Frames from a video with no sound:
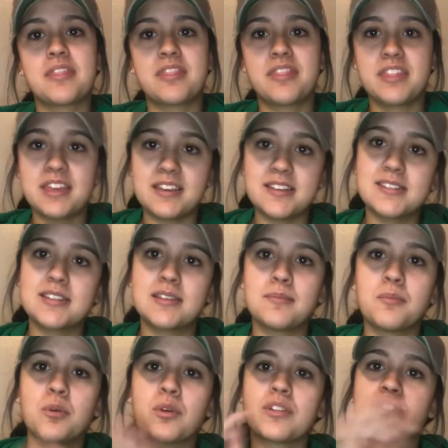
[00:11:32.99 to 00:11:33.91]
these
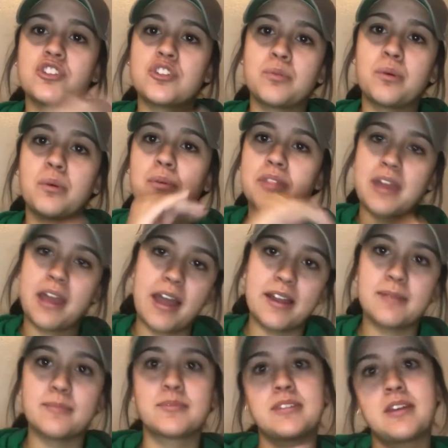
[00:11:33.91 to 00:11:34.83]
more than she will with the
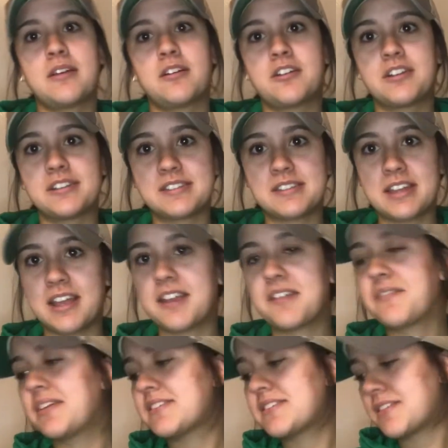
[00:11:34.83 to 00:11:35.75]
items that are inside of
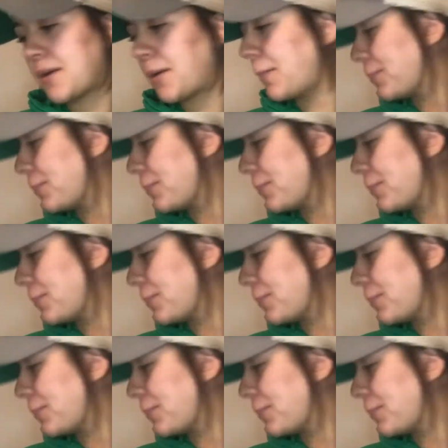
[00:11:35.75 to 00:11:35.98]
it so